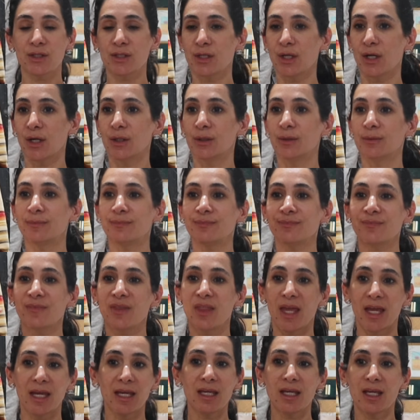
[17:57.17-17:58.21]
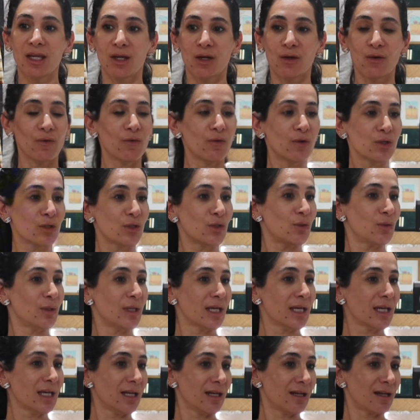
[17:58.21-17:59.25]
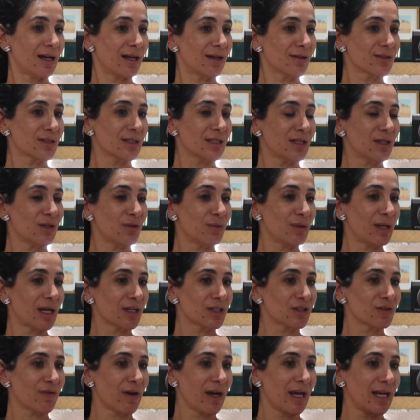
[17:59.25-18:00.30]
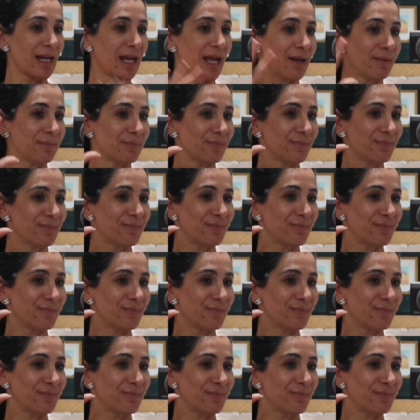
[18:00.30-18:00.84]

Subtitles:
So thank you for tuning in. I'll see you next Friday.